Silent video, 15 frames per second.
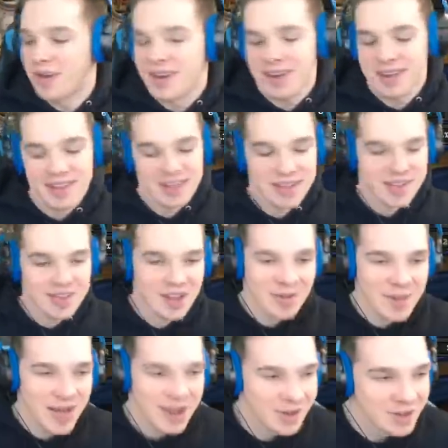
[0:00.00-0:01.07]
But it does
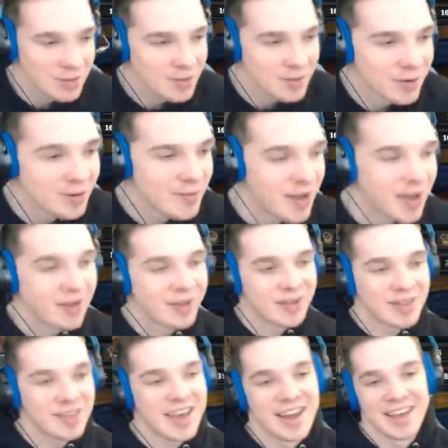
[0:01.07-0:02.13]
not matter, because we burn Mally.
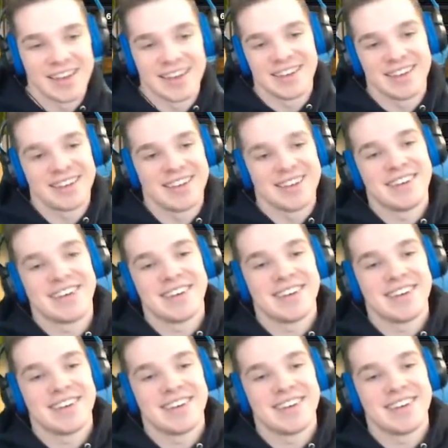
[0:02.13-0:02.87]
Let's get it.